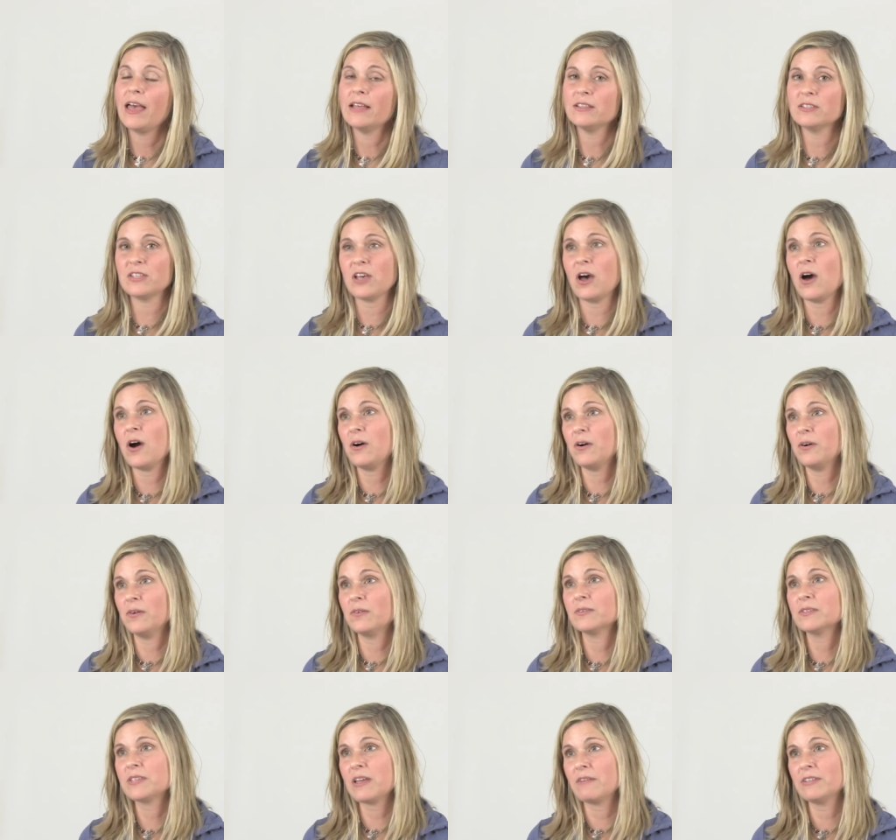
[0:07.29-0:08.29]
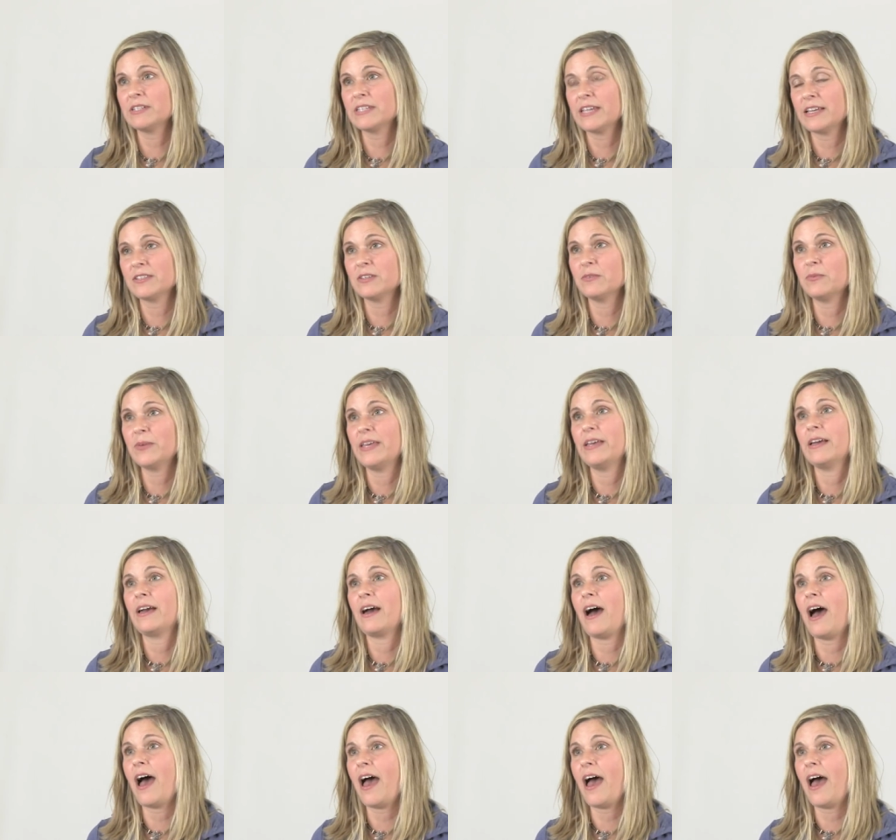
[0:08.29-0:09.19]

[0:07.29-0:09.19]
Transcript: And so several days a week,